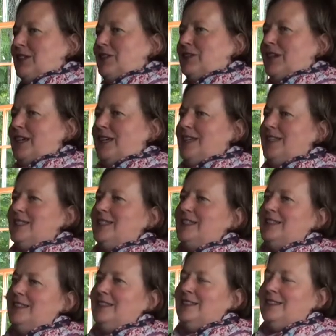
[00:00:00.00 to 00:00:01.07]

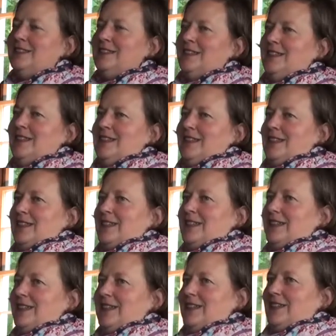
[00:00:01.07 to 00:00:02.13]
advice and,
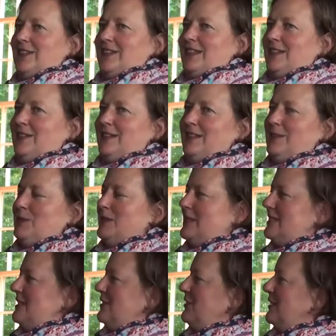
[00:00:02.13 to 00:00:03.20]
you know, he, he was
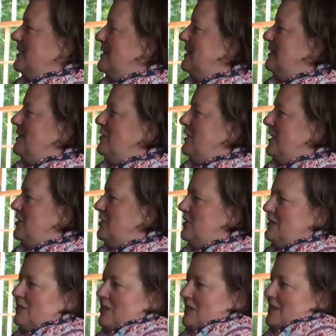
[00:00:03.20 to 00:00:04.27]
steering us in the
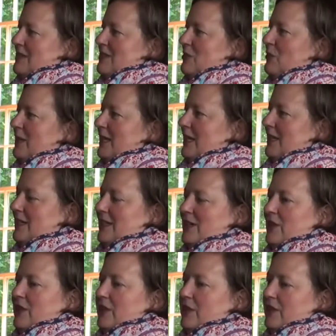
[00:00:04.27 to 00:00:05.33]
direction of just doing it, you
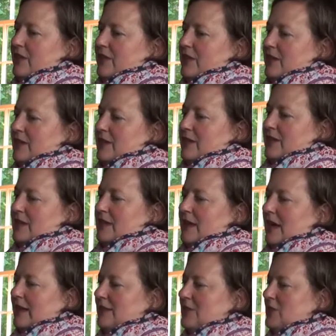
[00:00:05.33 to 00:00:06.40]
know, the, the, the
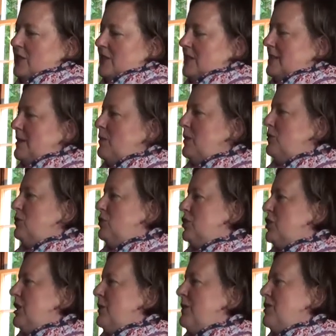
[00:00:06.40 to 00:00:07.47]
knowledge that someone will
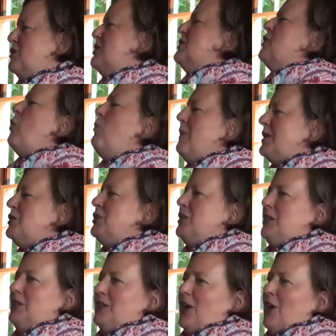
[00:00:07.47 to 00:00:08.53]
share. There's so much
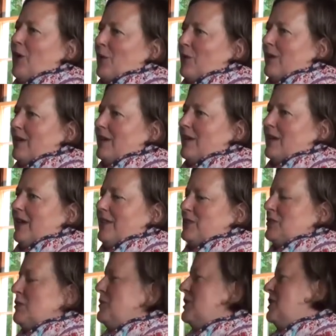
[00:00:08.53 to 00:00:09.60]
to know. And
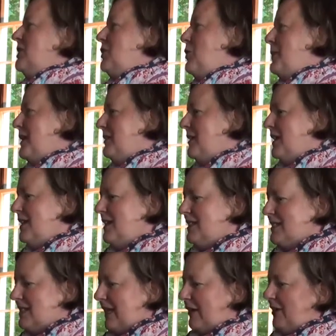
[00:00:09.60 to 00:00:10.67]
there's so much to know about
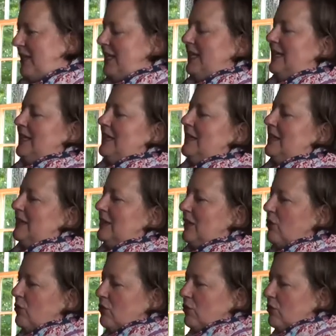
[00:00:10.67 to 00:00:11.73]
Skowhegan and the
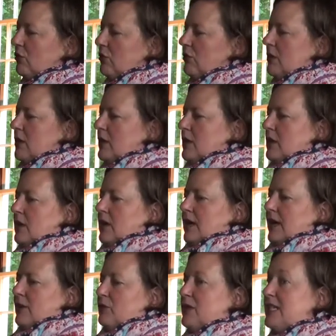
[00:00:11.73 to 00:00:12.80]
local
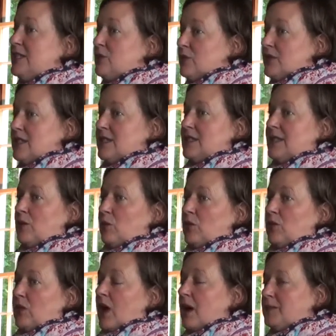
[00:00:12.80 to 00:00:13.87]
uh, resources that
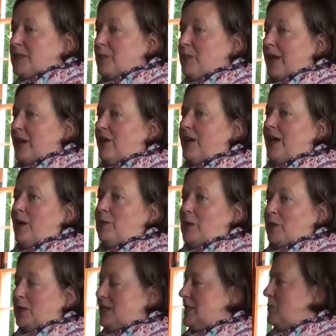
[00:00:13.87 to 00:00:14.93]
will come to bear to help
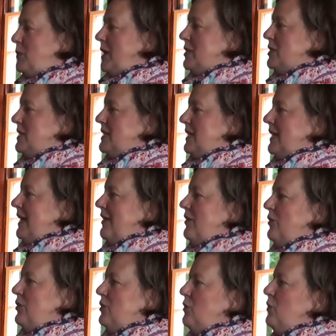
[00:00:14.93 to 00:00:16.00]
you put this project
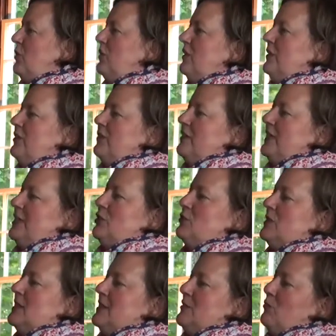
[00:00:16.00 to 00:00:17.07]
together. Your, your
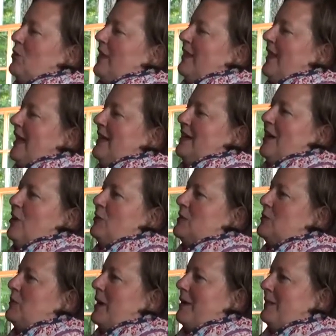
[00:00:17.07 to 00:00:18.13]
interest in what they know
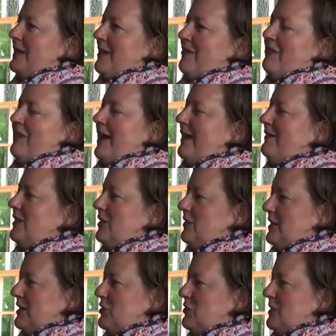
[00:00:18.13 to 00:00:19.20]
is probably a
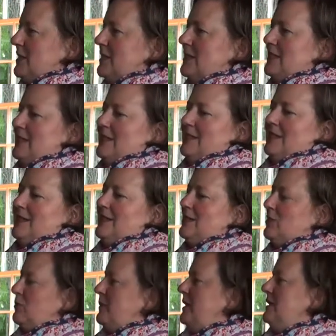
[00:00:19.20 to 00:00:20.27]
five-year interest, and
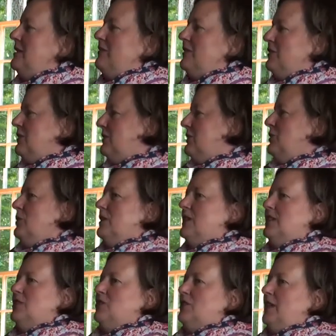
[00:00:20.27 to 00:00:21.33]
this will be difficult to
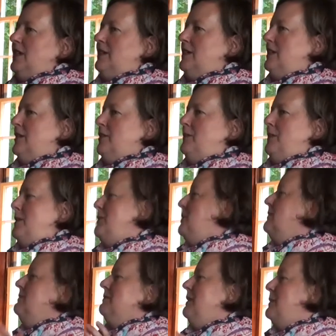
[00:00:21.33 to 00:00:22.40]
orchestrate. You know,
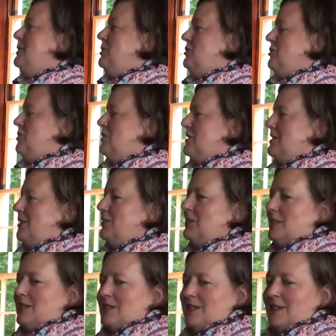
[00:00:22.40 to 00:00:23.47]
maybe, maybe you should just
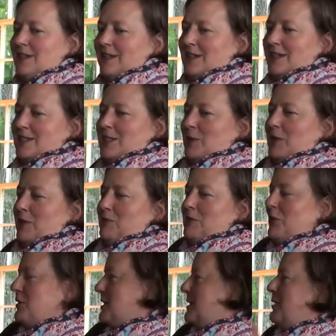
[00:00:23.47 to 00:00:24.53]
start this. So he
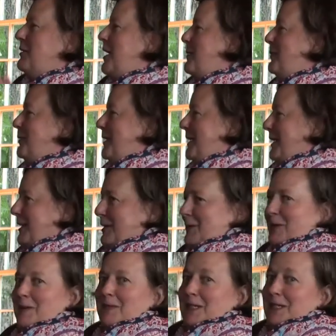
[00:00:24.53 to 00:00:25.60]
wrote us our operating
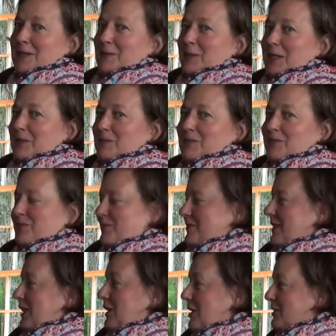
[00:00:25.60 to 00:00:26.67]
agreement, and we
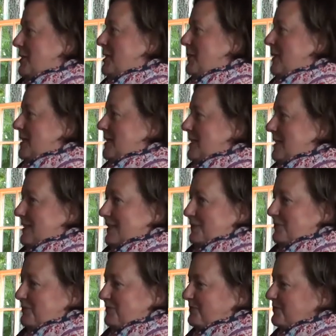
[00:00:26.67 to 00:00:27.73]
launched a
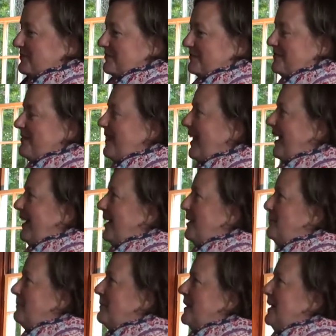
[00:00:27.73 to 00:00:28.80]
business.
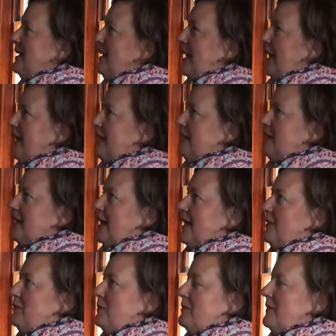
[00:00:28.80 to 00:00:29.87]
Um, and,
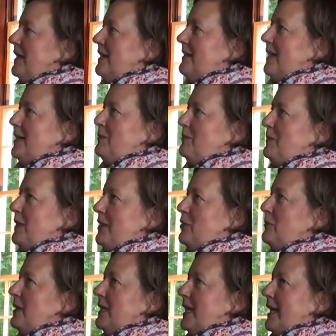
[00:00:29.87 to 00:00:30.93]
and, and then
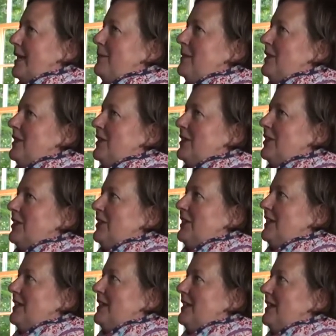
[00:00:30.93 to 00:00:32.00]
Peter became a
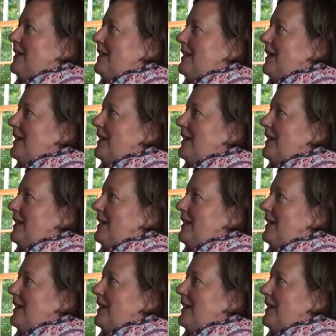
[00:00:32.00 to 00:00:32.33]
good uh,